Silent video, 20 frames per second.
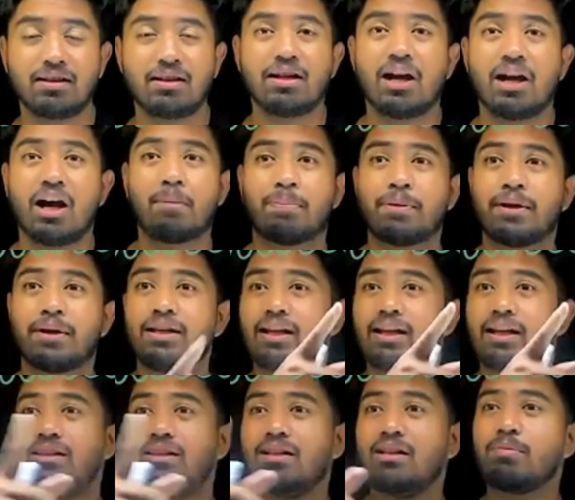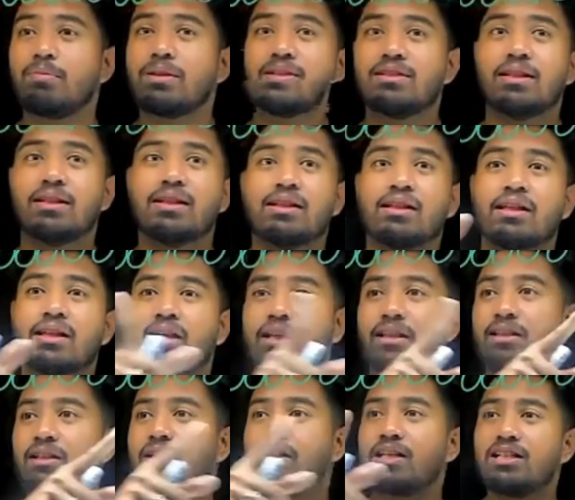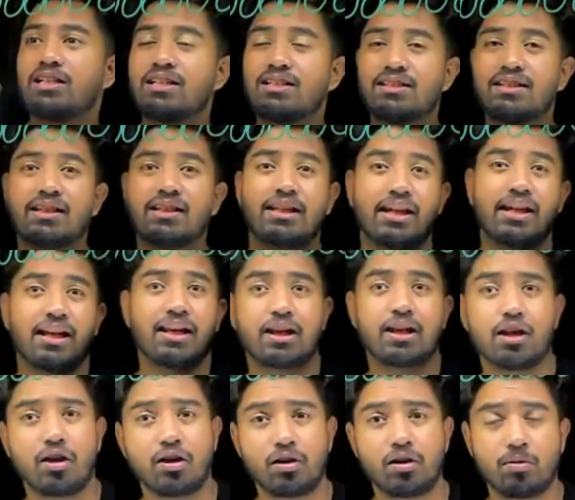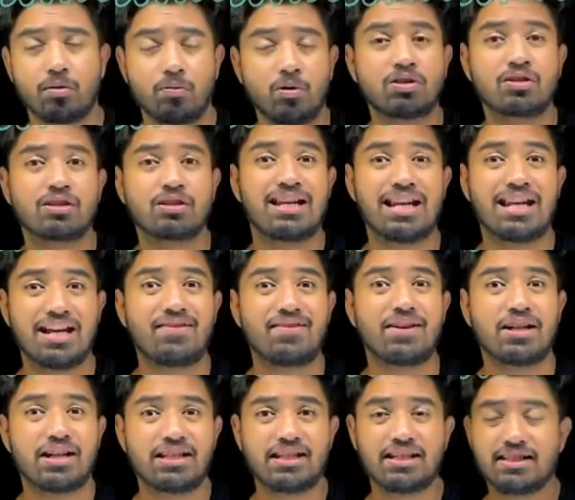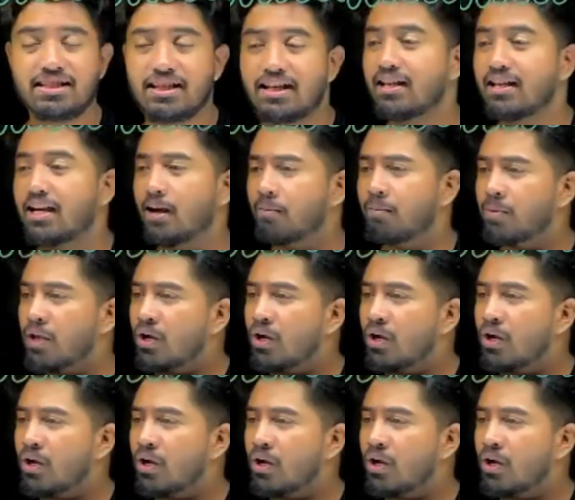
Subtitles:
So bits digits here? There are almost 11 digits are there.